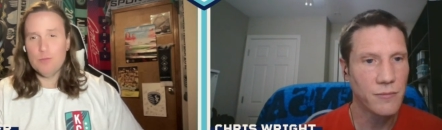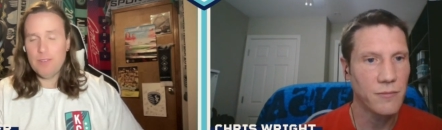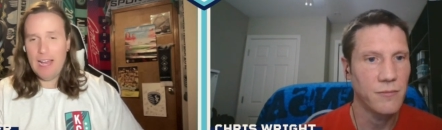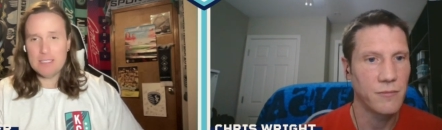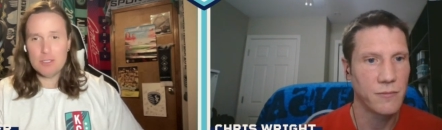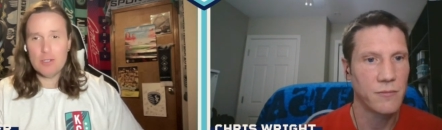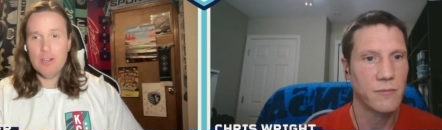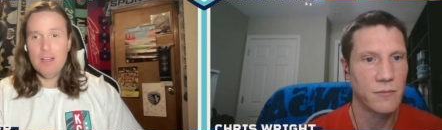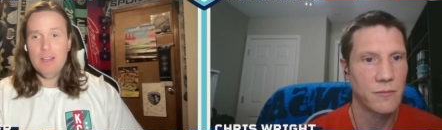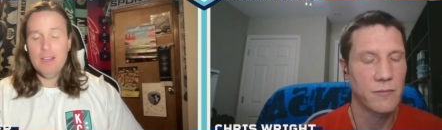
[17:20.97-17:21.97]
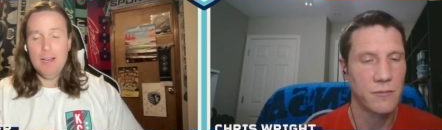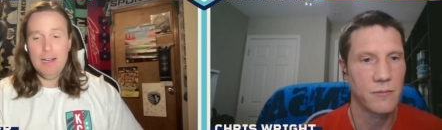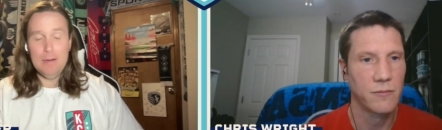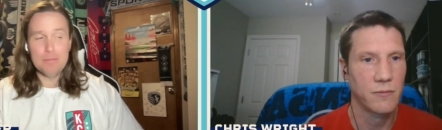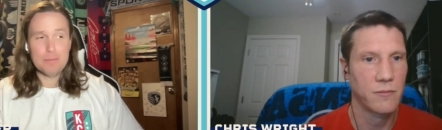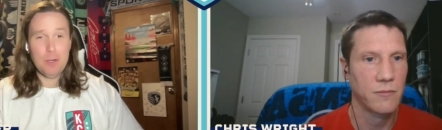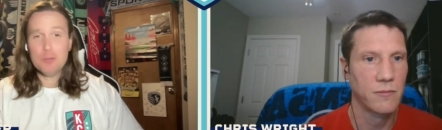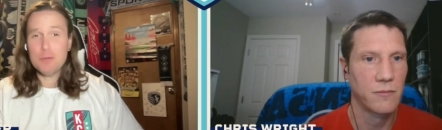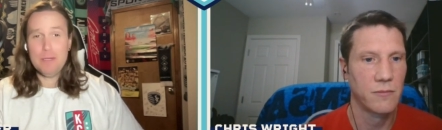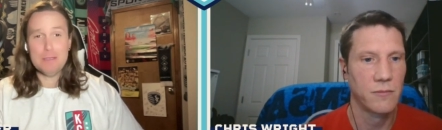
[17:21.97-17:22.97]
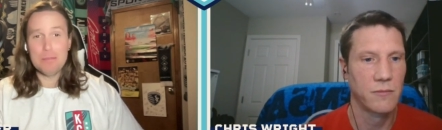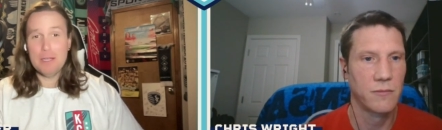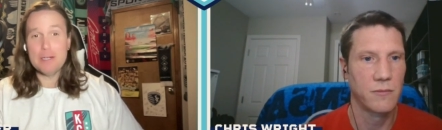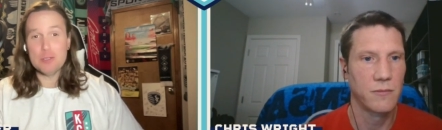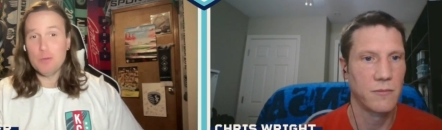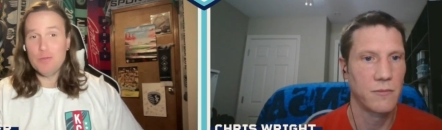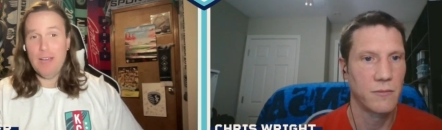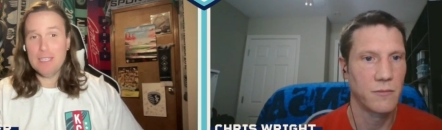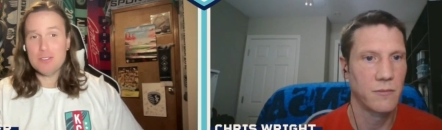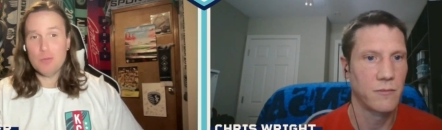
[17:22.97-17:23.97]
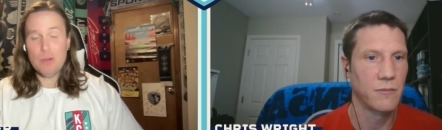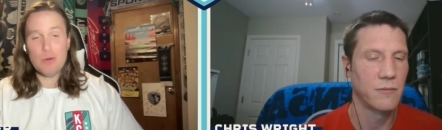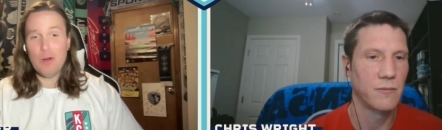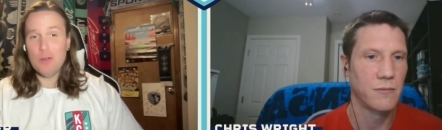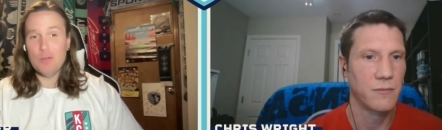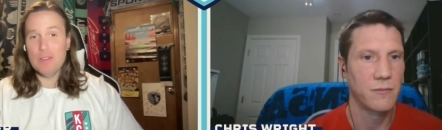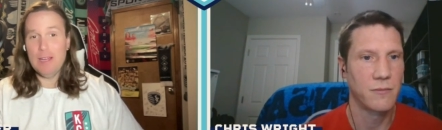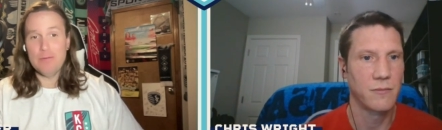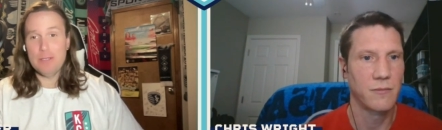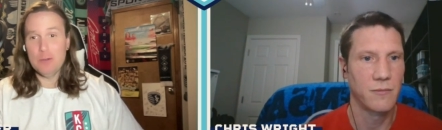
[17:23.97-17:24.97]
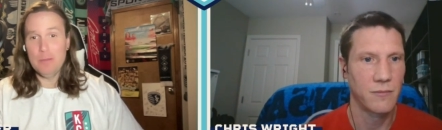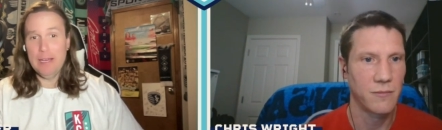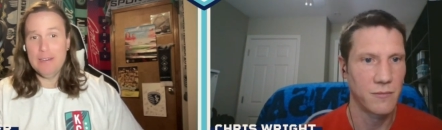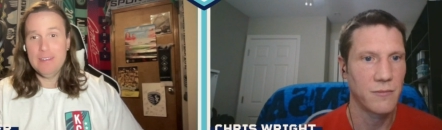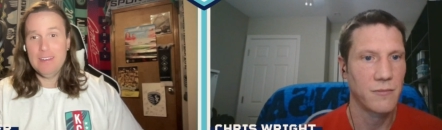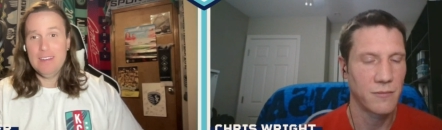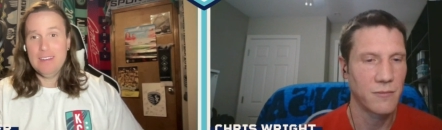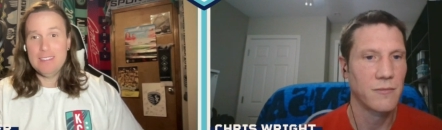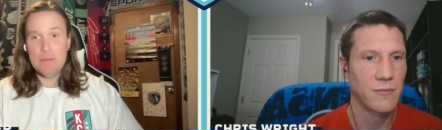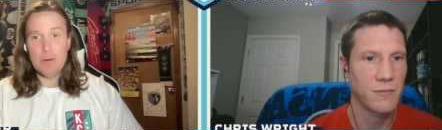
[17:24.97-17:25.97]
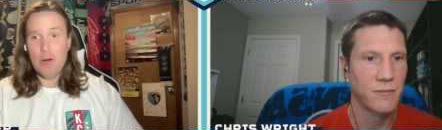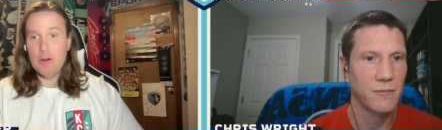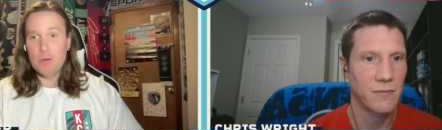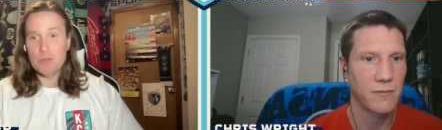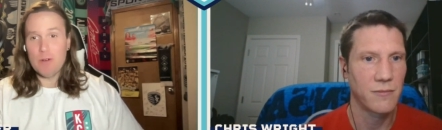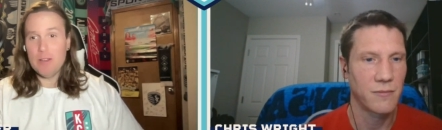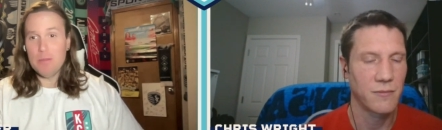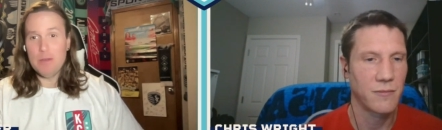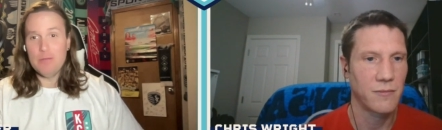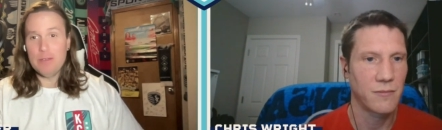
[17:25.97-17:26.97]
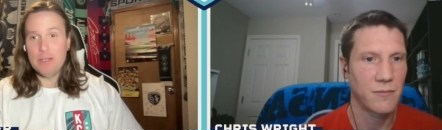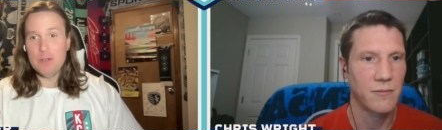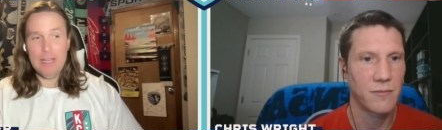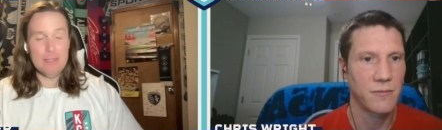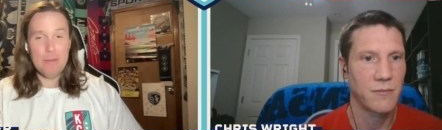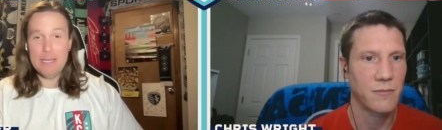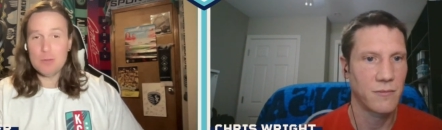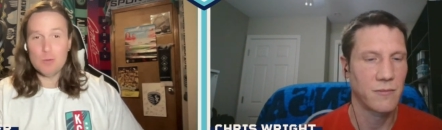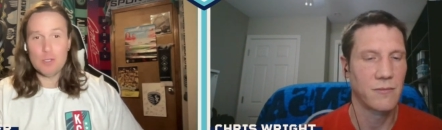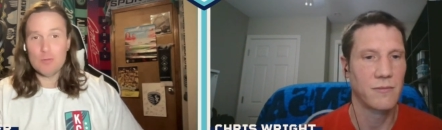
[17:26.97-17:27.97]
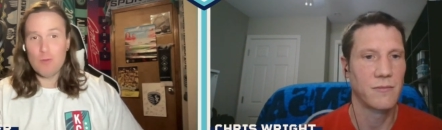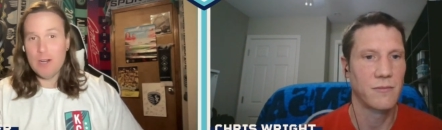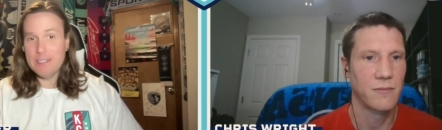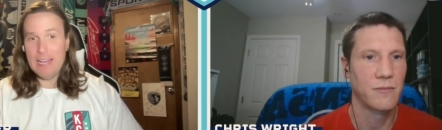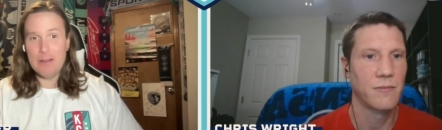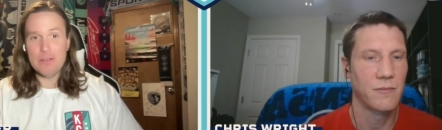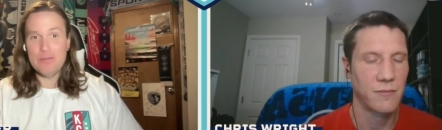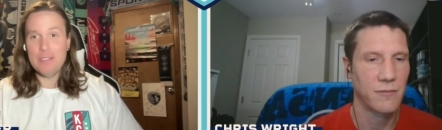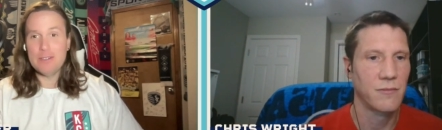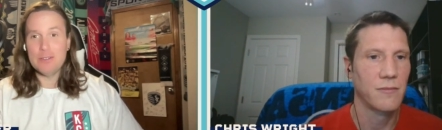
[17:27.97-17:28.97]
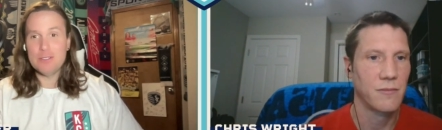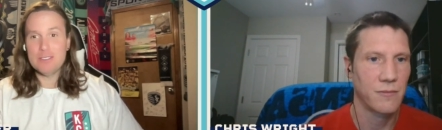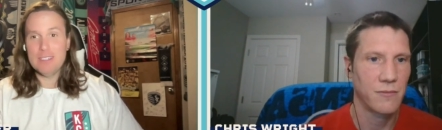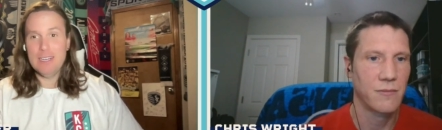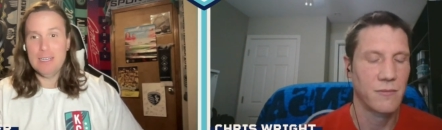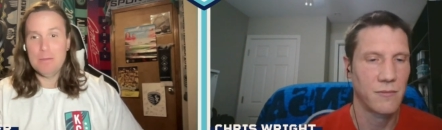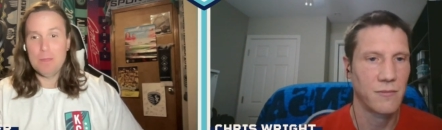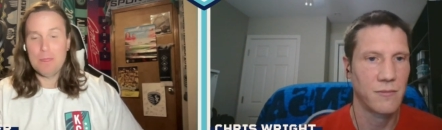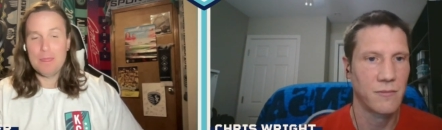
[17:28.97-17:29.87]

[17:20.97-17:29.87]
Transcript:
Speaker 1: move faster. Um, also made the players move faster. We were all over that field, man. DiBernardo was running the midfield. Hailie Mace was just running down defenders. Uh,